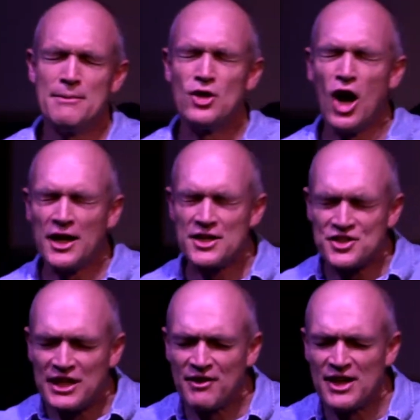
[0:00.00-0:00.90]
God has
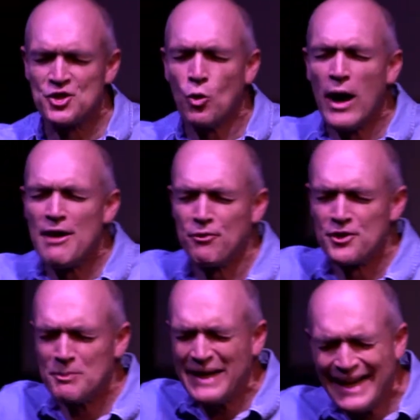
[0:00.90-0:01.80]
given us a way for it
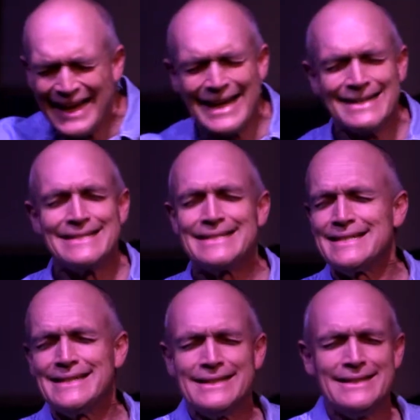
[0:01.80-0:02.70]
to be cleansed.
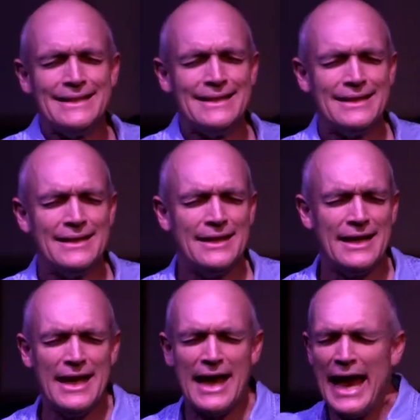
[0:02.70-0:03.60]

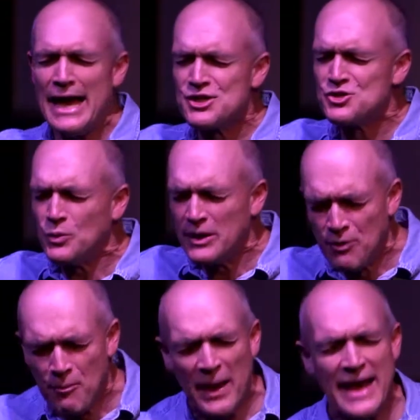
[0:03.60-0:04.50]
As we
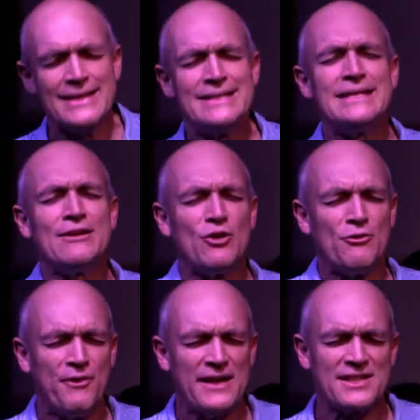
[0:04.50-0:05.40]
repent,
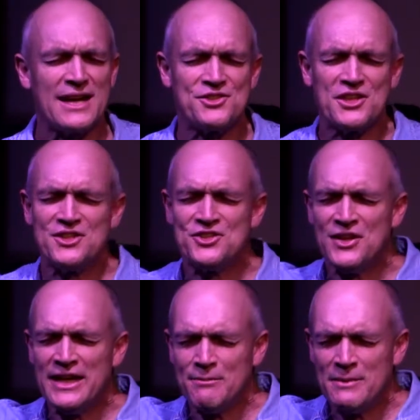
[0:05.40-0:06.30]
confess our sins to
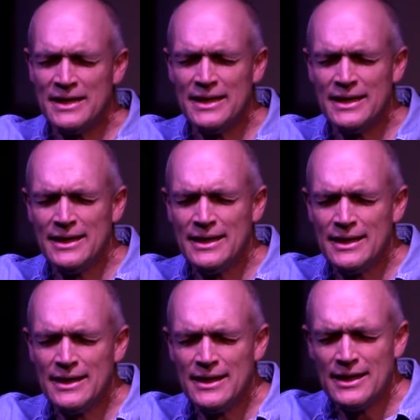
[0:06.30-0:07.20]
Him,
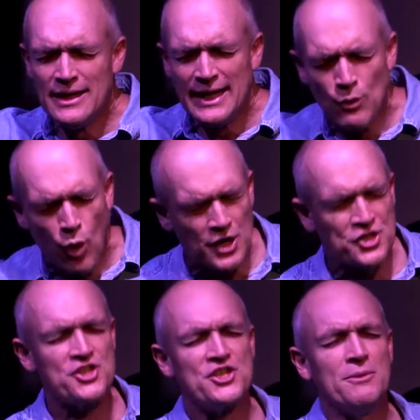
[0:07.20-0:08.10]
He
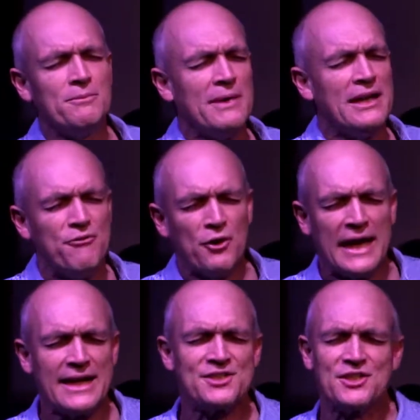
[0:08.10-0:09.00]
washes them and He
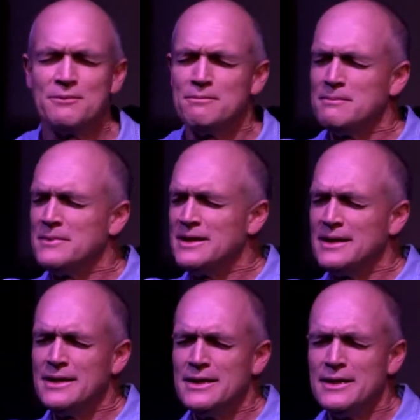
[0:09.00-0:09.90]
forgets them
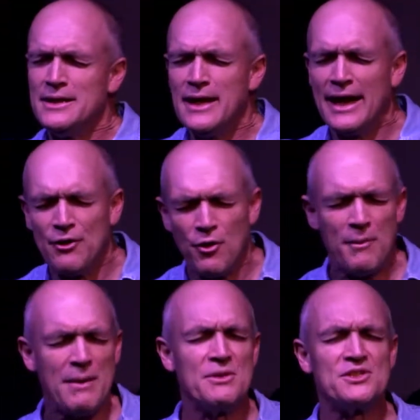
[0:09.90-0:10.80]
and He
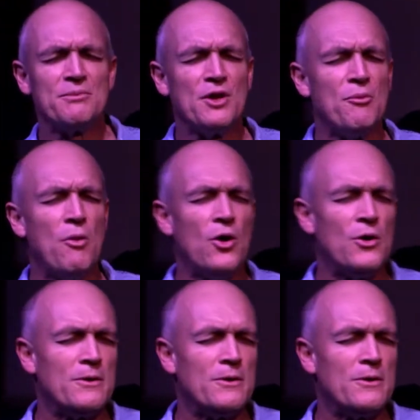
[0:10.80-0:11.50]
remembers them no more.